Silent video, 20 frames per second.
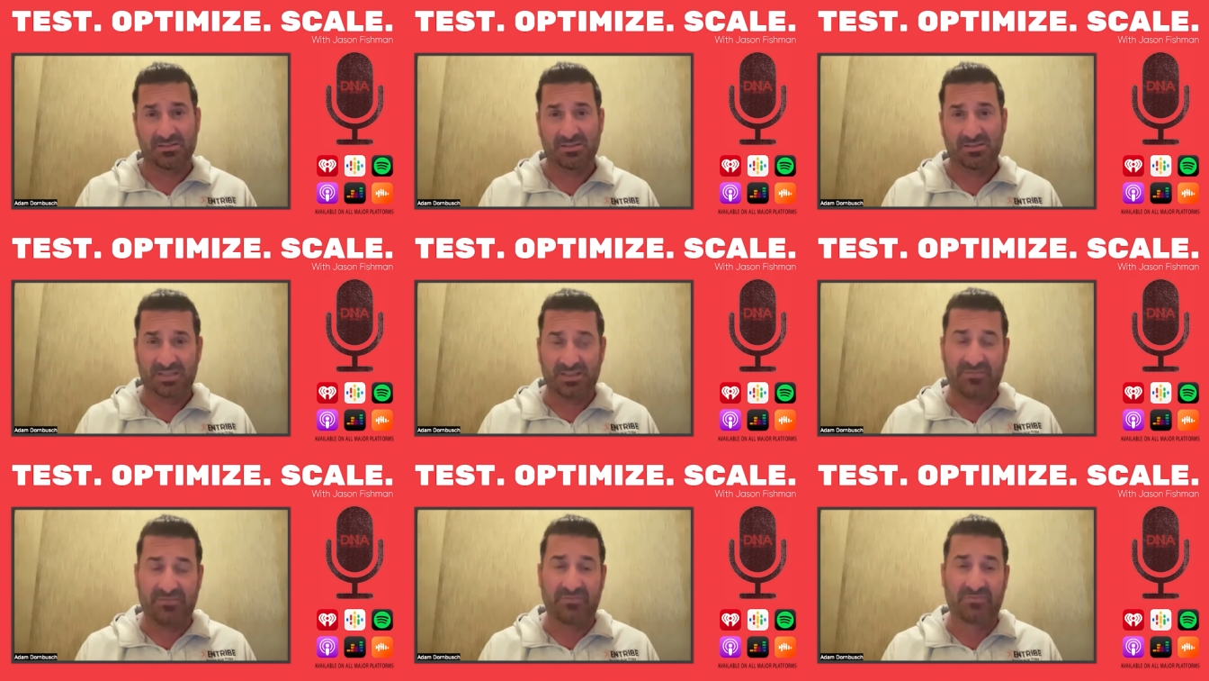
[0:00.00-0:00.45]

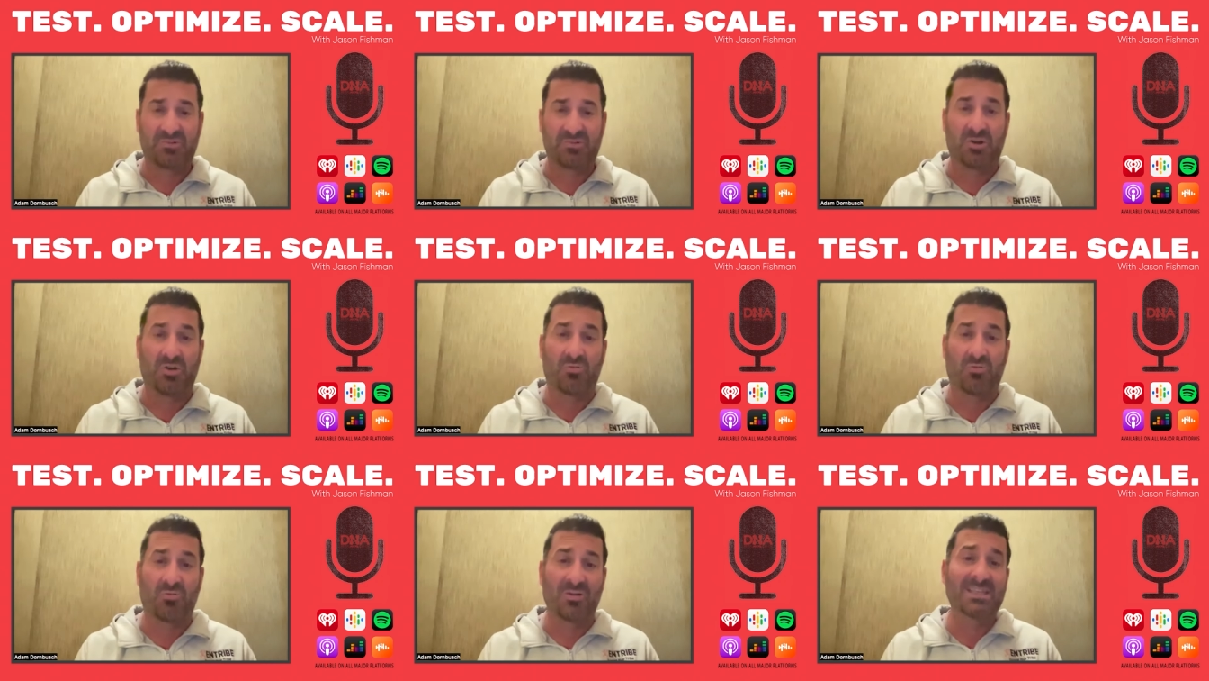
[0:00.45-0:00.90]
give them
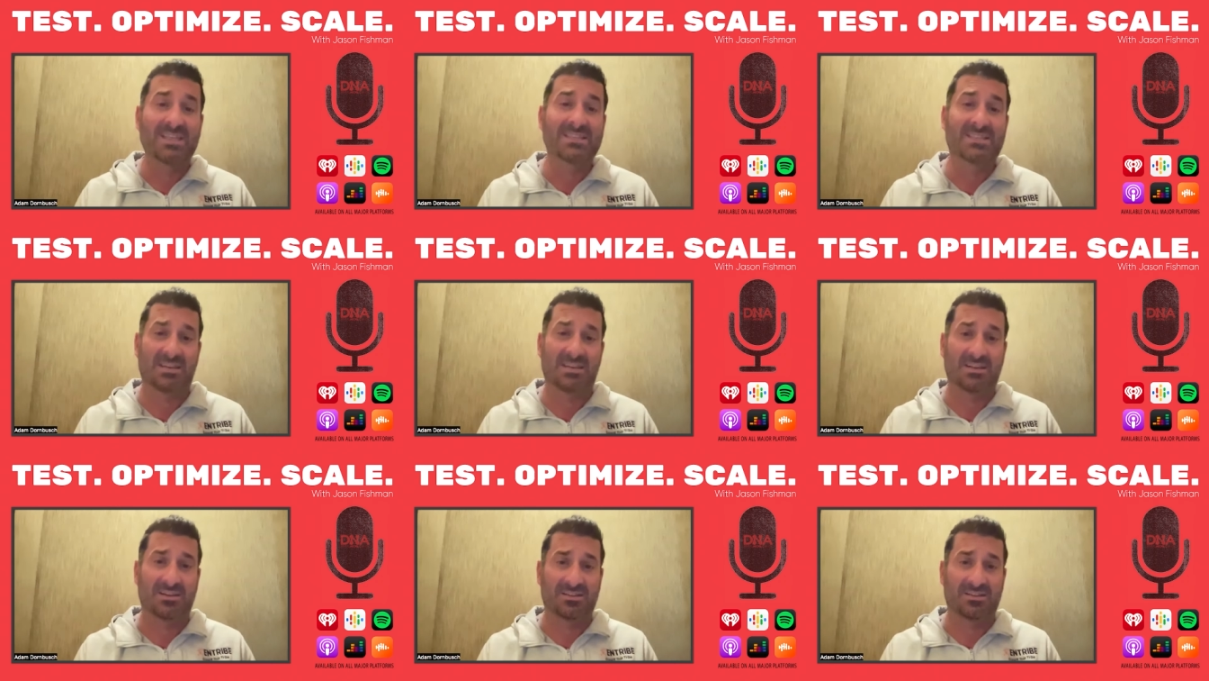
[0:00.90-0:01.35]
a
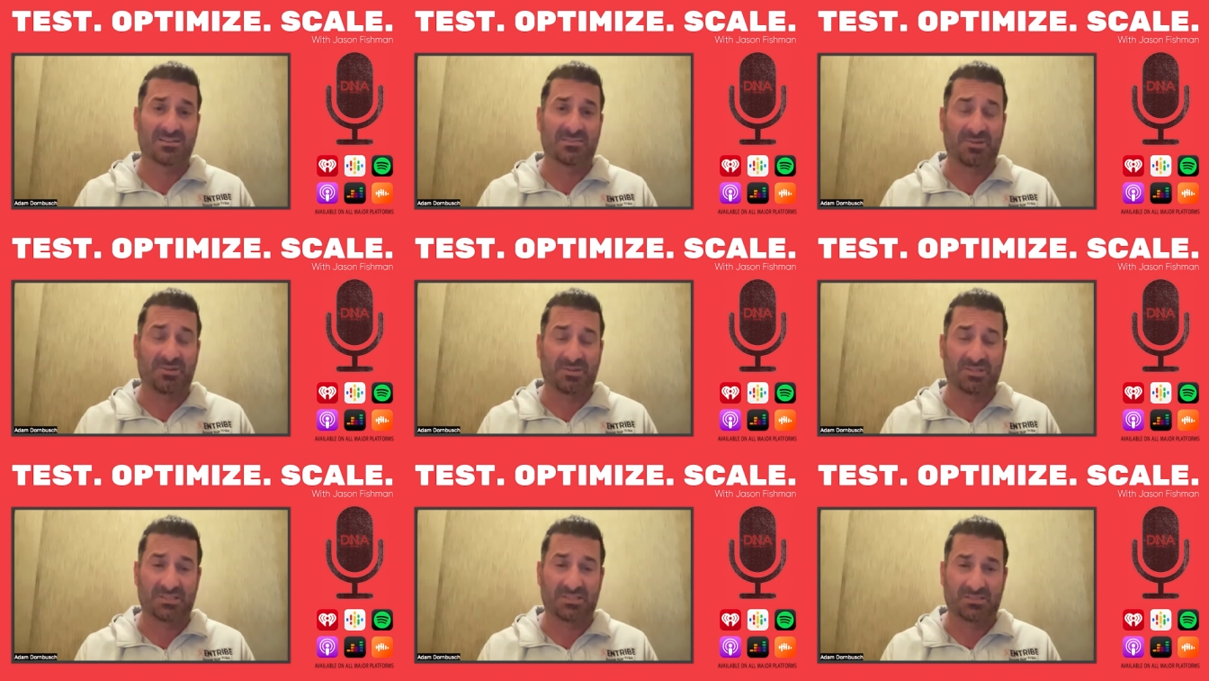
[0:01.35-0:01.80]
reason to
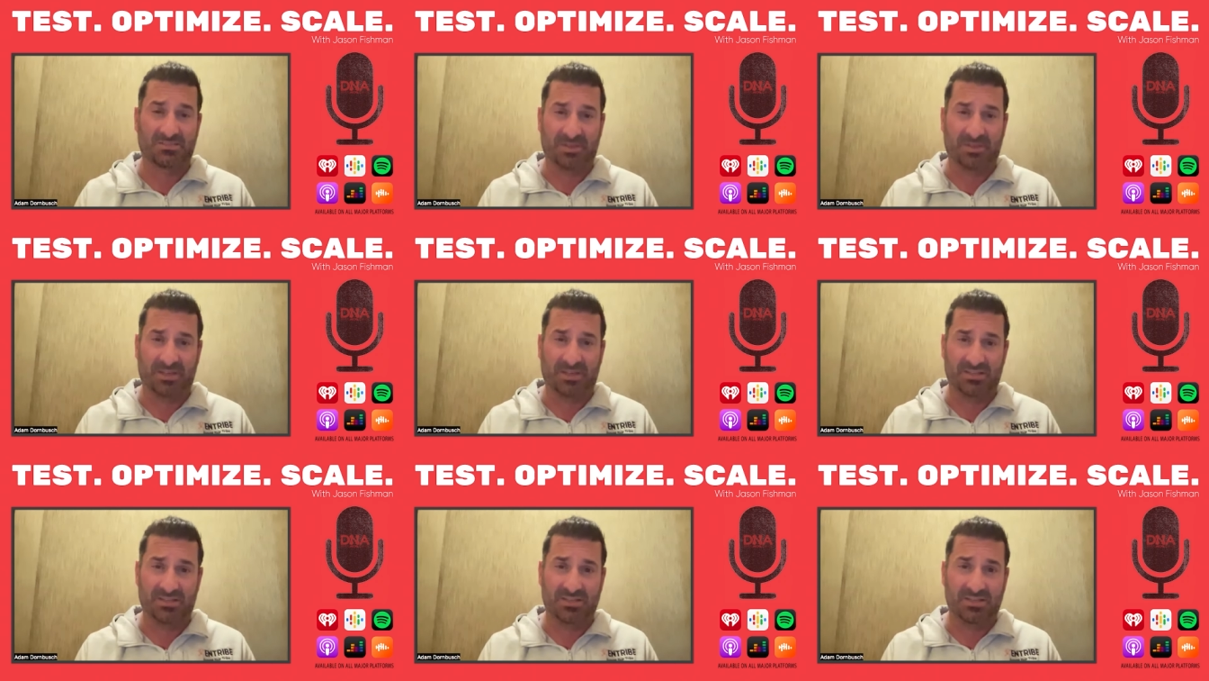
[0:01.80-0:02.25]

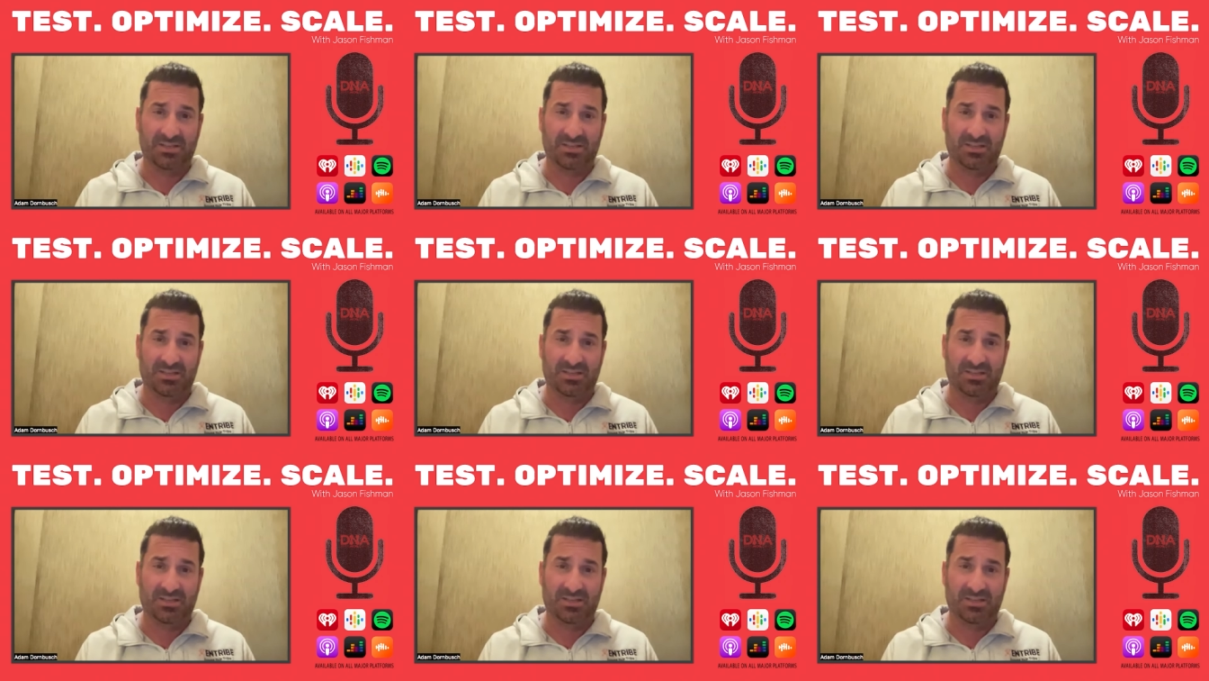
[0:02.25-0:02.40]
participate,